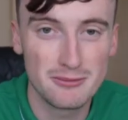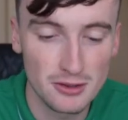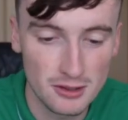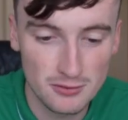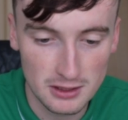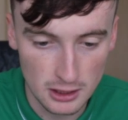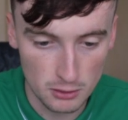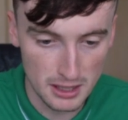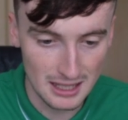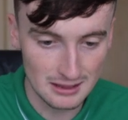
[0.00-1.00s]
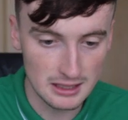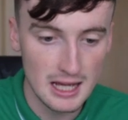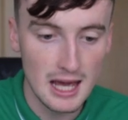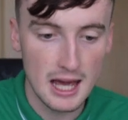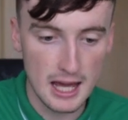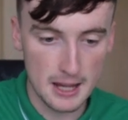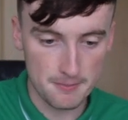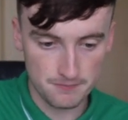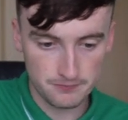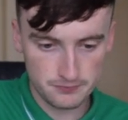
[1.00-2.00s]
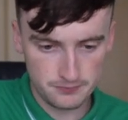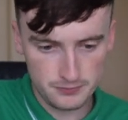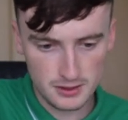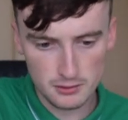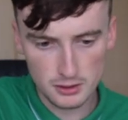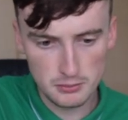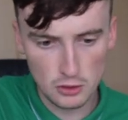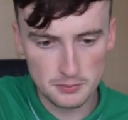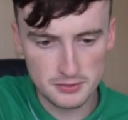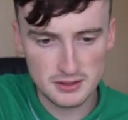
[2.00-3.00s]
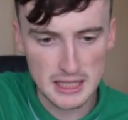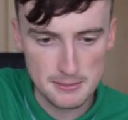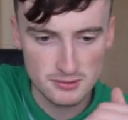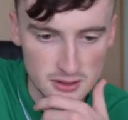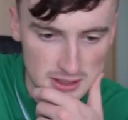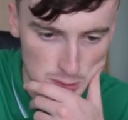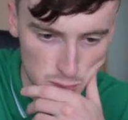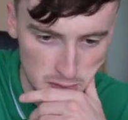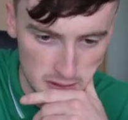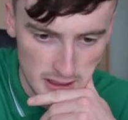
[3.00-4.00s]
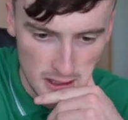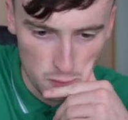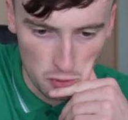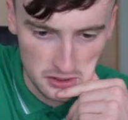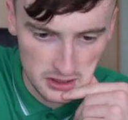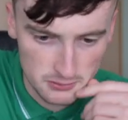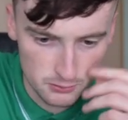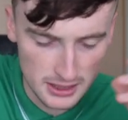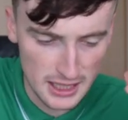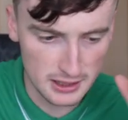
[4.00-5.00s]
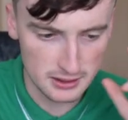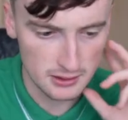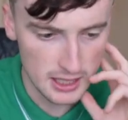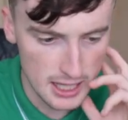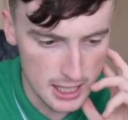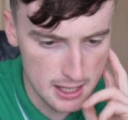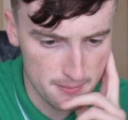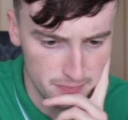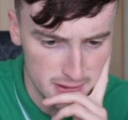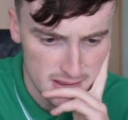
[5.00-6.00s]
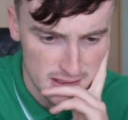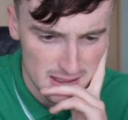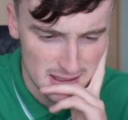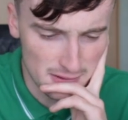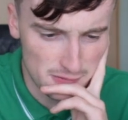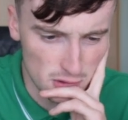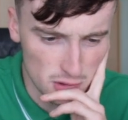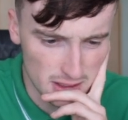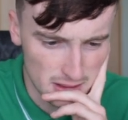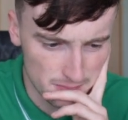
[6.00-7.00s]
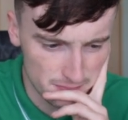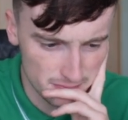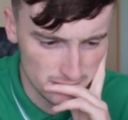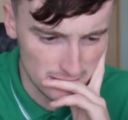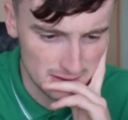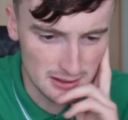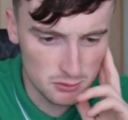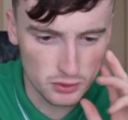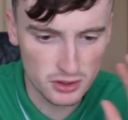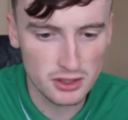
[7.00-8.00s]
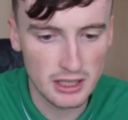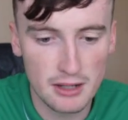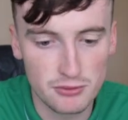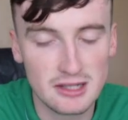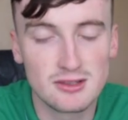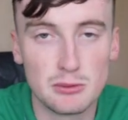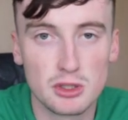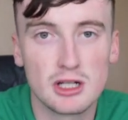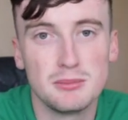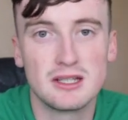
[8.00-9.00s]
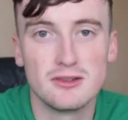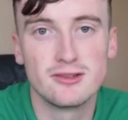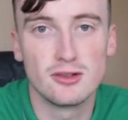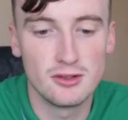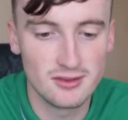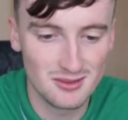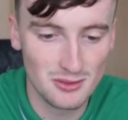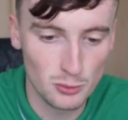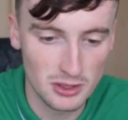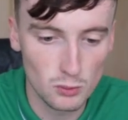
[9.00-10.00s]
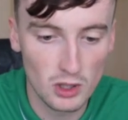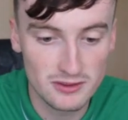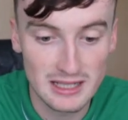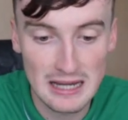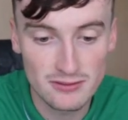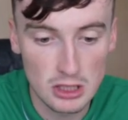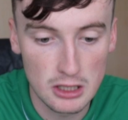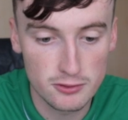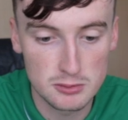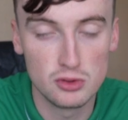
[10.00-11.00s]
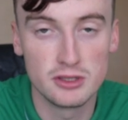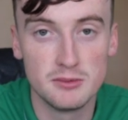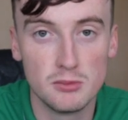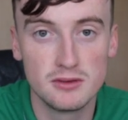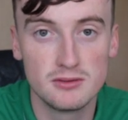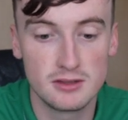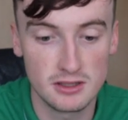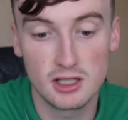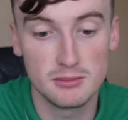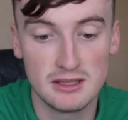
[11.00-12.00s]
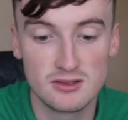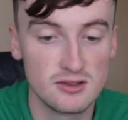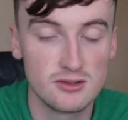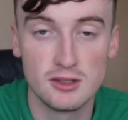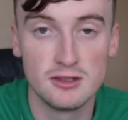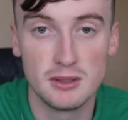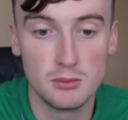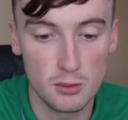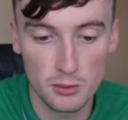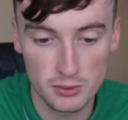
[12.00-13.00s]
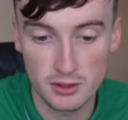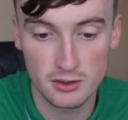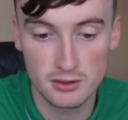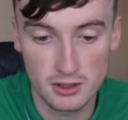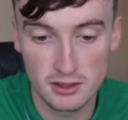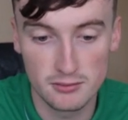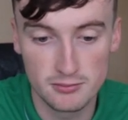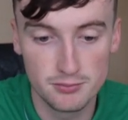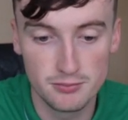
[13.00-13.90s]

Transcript: for this video mainly. I'm going to pull up the teams that I think will be playing. If you look at it, I think we're going to be concerned with what they have to offer more than what they're not going to be as concerned about what we're kind of